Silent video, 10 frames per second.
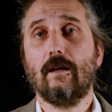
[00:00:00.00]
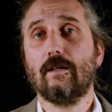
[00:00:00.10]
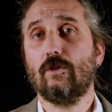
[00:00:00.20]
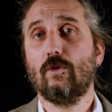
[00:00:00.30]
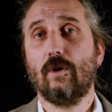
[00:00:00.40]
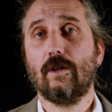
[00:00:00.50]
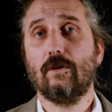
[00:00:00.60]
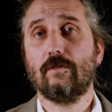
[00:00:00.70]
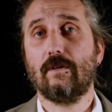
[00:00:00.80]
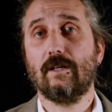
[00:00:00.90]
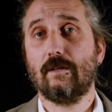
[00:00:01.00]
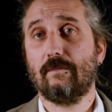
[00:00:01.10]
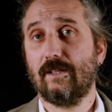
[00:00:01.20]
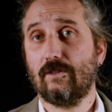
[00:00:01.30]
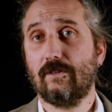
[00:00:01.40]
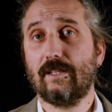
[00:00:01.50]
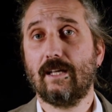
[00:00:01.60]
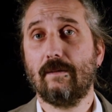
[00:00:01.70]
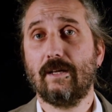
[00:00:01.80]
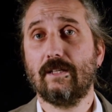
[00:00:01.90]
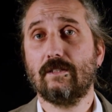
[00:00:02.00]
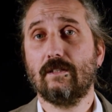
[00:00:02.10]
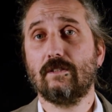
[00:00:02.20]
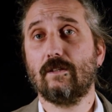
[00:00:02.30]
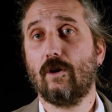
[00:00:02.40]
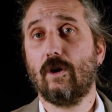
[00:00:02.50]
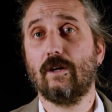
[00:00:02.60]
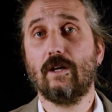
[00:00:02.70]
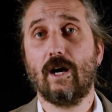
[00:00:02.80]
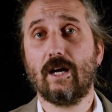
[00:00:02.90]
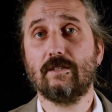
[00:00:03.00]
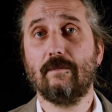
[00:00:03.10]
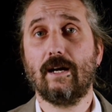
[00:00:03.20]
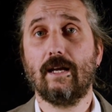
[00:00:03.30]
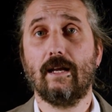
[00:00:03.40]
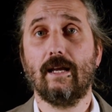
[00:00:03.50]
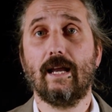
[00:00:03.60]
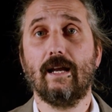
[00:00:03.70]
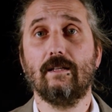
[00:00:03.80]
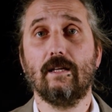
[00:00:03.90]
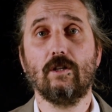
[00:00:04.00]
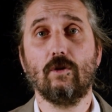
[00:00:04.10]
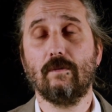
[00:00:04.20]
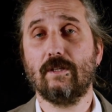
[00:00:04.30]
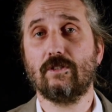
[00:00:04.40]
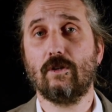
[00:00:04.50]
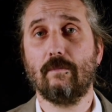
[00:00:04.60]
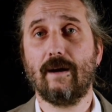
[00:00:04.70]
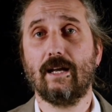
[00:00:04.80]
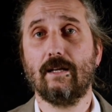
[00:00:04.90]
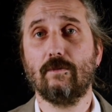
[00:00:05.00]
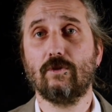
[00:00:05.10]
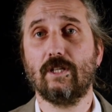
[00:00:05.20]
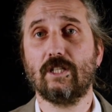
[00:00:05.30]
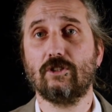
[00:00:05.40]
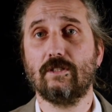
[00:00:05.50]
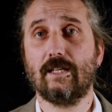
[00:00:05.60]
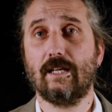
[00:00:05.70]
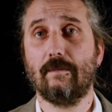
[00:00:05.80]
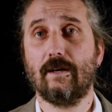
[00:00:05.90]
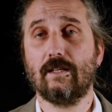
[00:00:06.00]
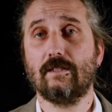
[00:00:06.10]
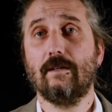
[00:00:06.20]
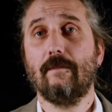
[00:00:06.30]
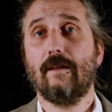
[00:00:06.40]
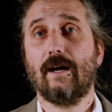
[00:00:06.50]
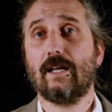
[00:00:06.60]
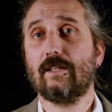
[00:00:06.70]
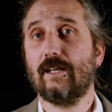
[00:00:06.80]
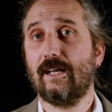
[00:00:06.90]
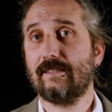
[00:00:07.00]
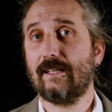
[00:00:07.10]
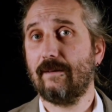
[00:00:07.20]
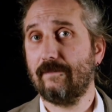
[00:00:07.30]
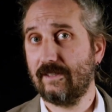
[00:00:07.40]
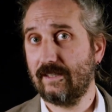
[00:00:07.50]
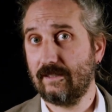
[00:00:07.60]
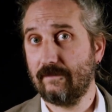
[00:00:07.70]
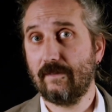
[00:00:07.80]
Two other fundamental databases are Cosmic and the Human Somatic Mutation Database, HSMD,